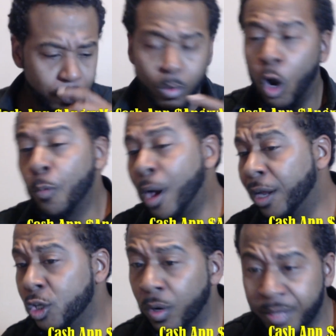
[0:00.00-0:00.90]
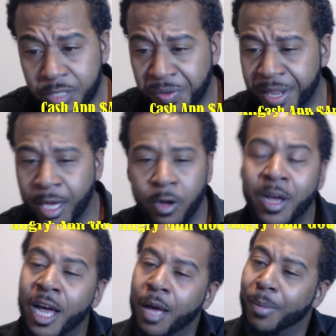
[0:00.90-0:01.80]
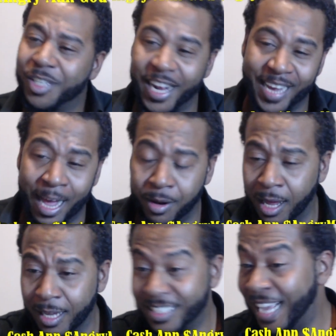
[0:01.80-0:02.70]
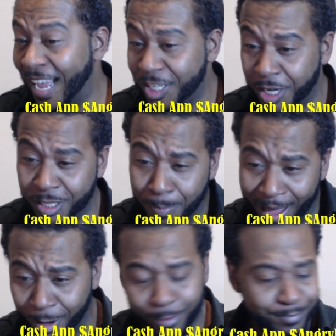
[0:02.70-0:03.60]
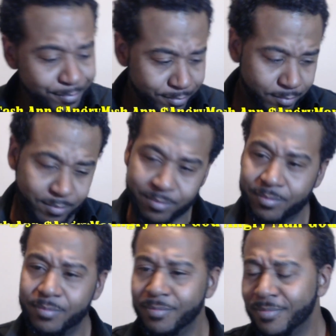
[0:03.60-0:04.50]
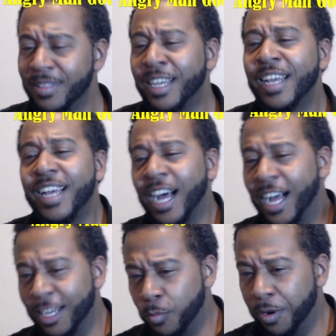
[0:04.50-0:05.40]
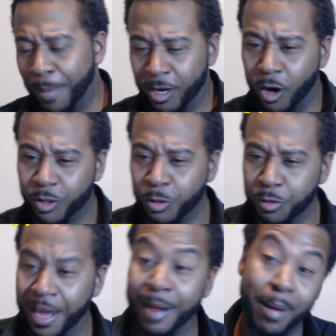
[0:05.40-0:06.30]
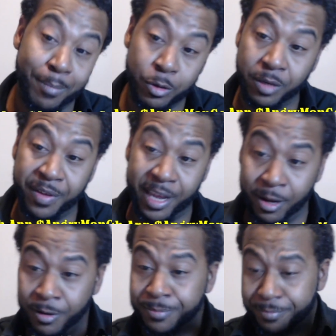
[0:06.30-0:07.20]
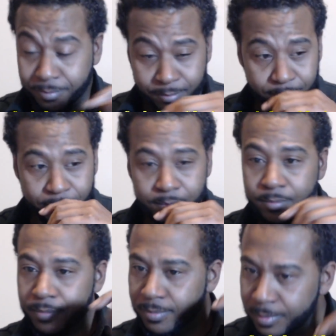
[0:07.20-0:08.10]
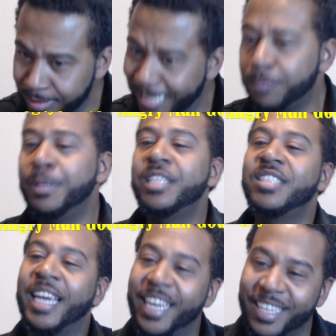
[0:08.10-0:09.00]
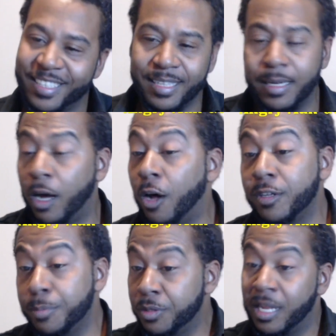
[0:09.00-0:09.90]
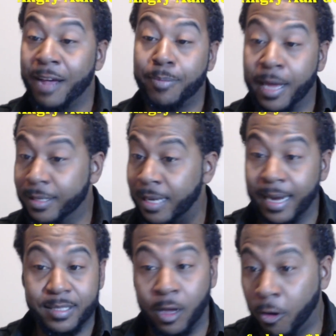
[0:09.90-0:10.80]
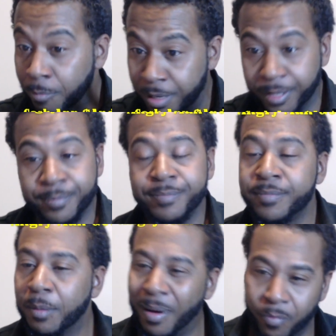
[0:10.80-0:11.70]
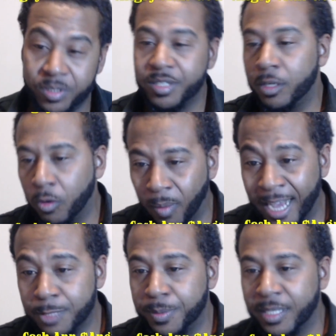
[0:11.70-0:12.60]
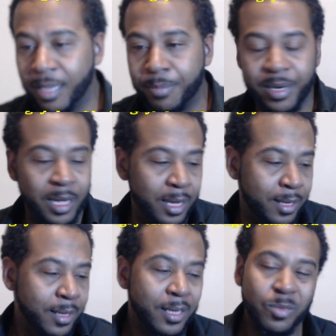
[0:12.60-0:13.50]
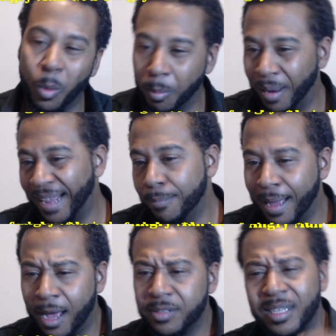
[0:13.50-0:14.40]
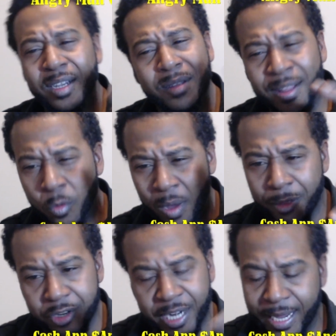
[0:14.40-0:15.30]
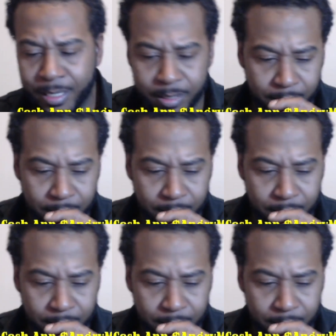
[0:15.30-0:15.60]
Hope y'all enjoyed this video. But check out Side Chicks Matter. my cartoon and my music video. That's me singing. All this music that I played today, that's all me. My voice is a little raspy because I've been smoking Black and Milds and the weather change